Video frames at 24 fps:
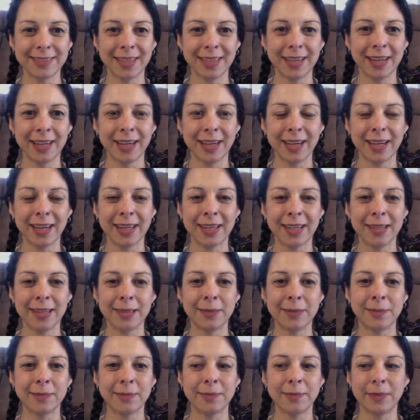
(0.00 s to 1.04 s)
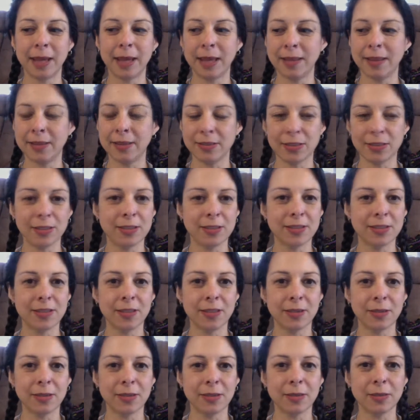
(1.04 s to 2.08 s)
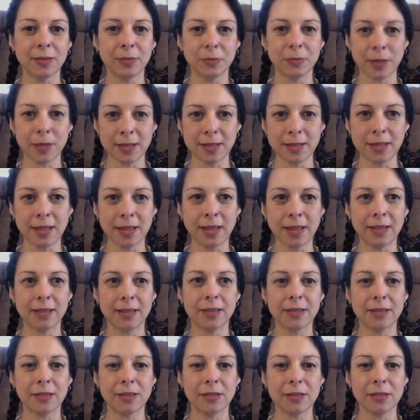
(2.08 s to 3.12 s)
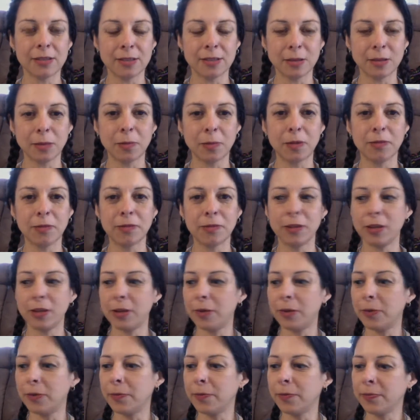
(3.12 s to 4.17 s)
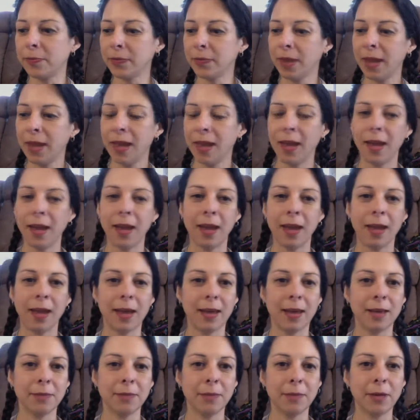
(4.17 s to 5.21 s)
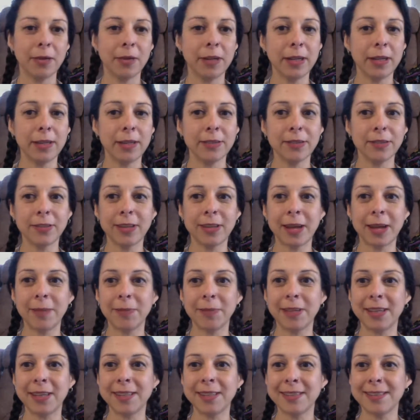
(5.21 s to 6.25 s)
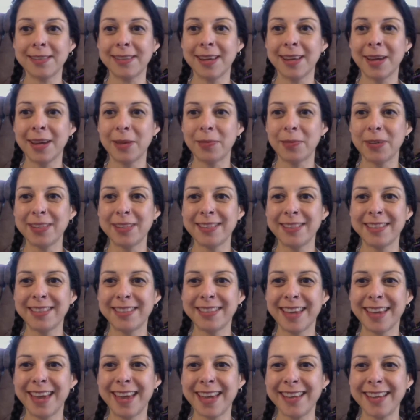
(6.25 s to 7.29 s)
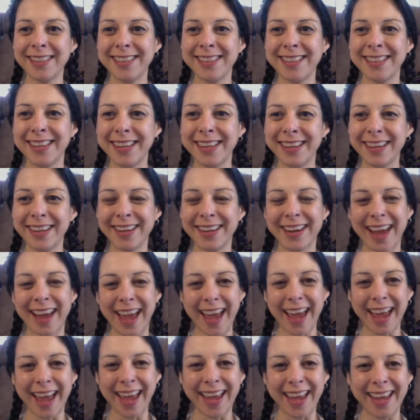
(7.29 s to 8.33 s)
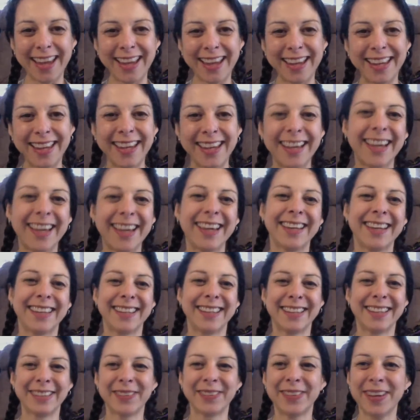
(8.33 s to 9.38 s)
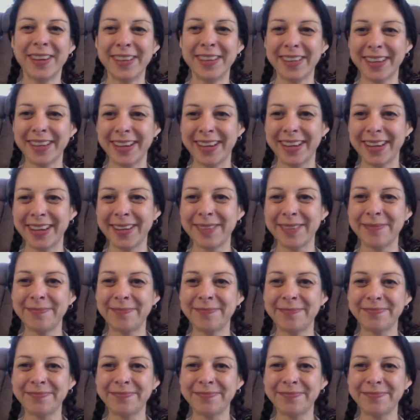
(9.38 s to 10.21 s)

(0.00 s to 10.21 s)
And this could still resonate. This could still be for you. And my readings are timeless. Princess K is here. Hey, welcome.